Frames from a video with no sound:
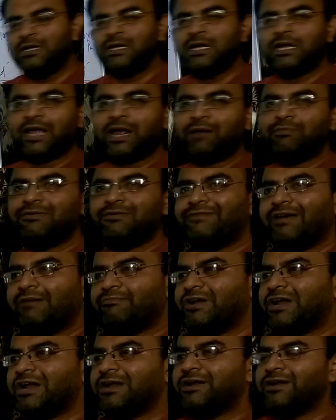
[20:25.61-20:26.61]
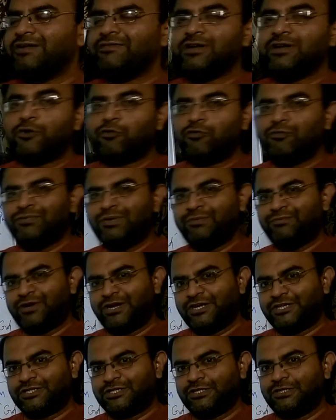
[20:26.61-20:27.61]
can be fabricated even at room
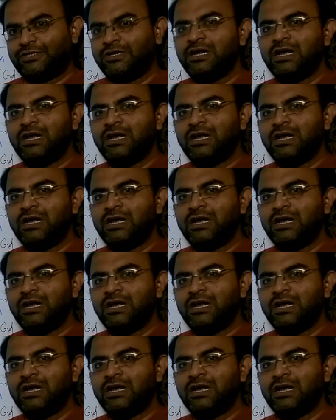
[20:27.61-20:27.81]
temperature